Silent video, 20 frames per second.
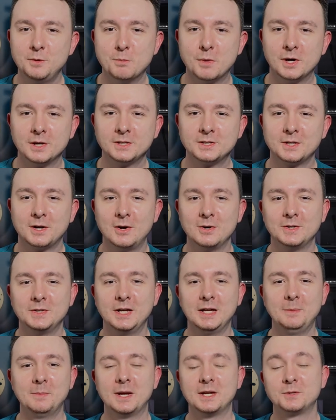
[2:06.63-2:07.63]
few months, our
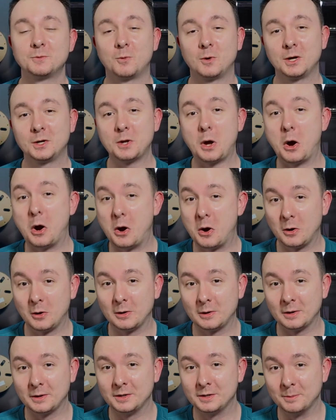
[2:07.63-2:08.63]
team has worked
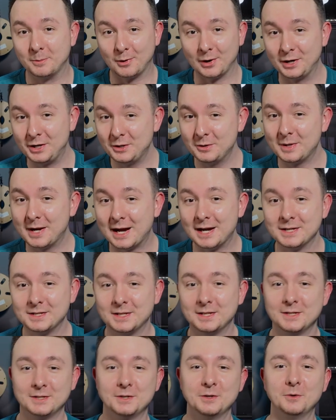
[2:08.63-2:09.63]
hard to bring you guys
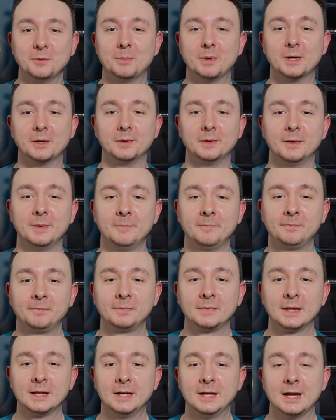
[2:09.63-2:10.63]
this new build,
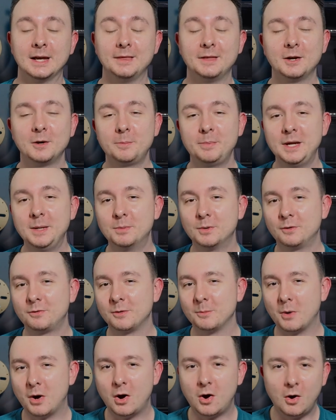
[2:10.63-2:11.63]
and there are people
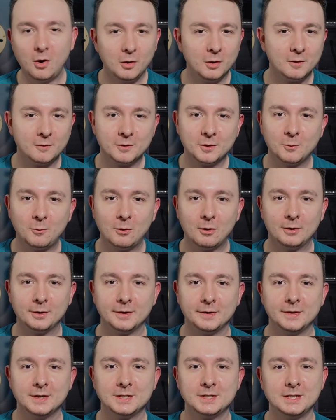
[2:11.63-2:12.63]
from all over the world
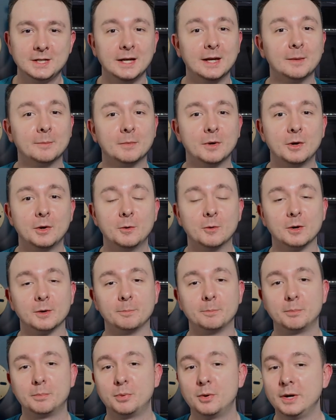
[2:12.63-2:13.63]
on this team who
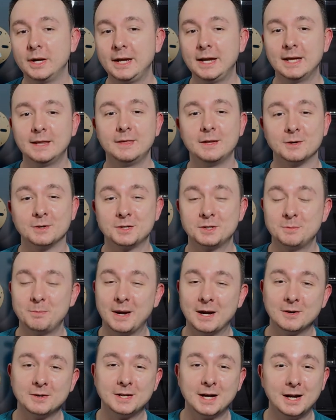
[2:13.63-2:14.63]
are putting in their
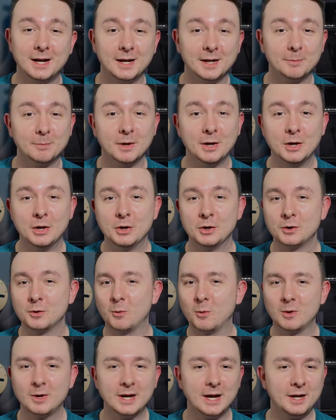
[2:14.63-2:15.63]
spare time
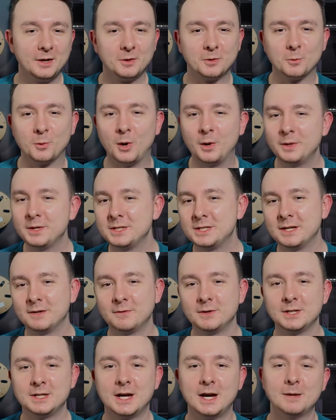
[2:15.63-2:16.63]
coordinating through all these
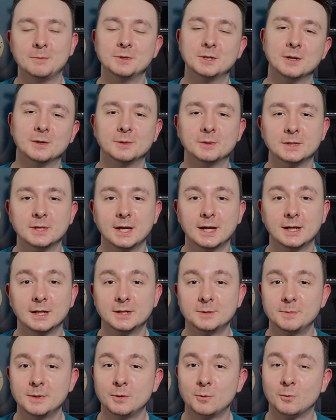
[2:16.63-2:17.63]
different time zones, and
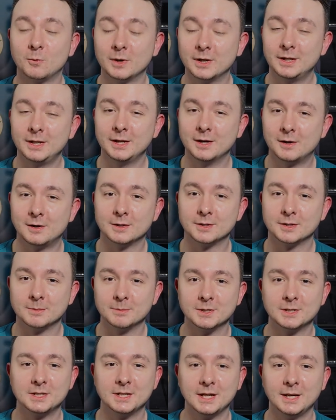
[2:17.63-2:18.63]
it's been really awesome
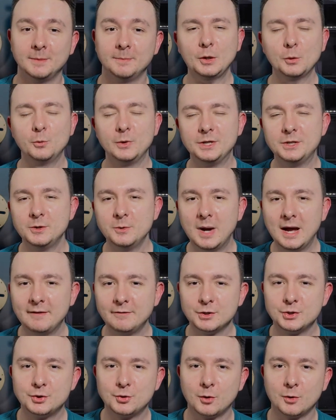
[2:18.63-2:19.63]
to see. We do have
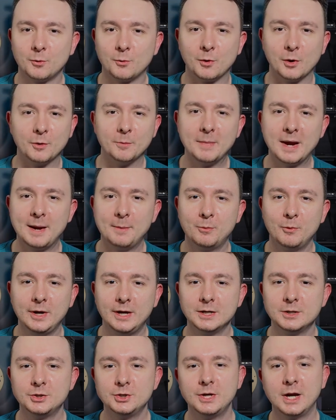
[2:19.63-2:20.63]
a short roadmap we
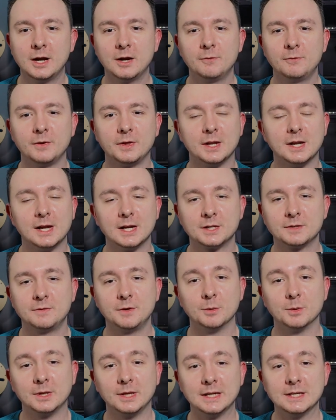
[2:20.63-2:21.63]
can share for the next
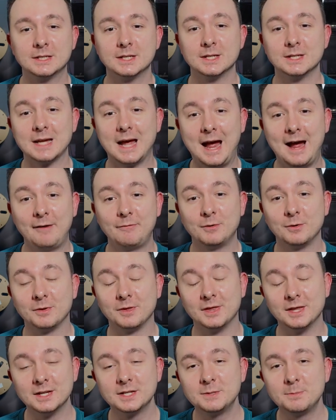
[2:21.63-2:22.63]
few releases after
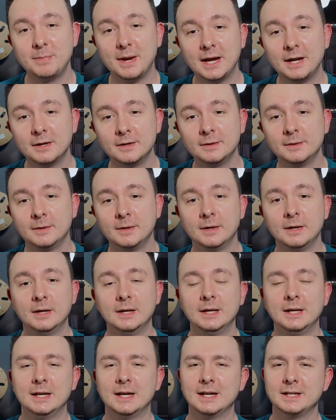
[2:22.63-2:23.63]
this beta.
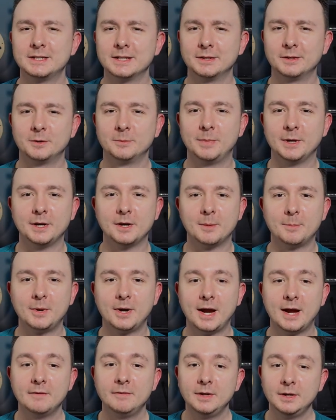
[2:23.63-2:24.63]
It's a little bit number
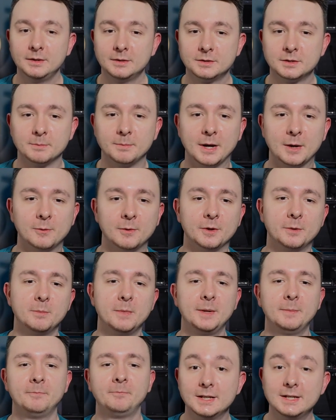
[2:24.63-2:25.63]
heavy, so bear with
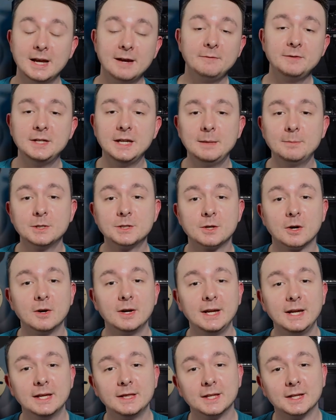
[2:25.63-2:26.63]
me. The dev team is
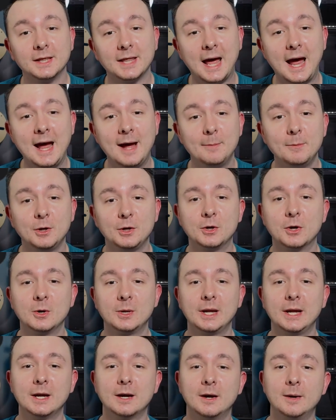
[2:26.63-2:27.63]
already in the lab
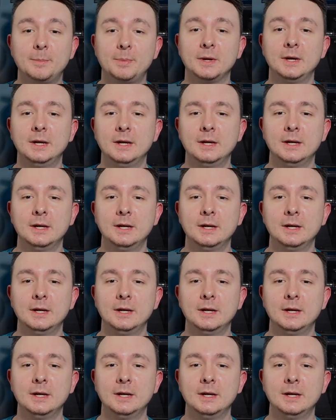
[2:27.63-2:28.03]
cooking up